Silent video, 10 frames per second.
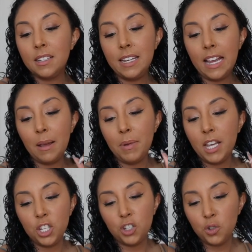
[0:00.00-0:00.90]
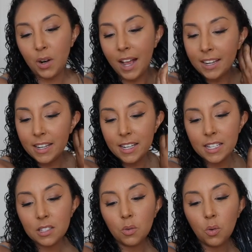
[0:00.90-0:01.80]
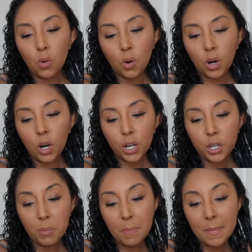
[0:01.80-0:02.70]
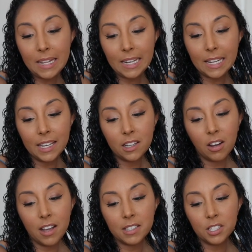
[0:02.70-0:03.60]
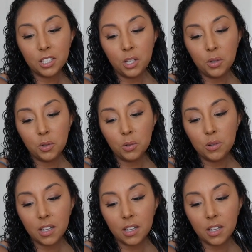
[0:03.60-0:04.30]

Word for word: Damage, dryness, or humidity causes cuticles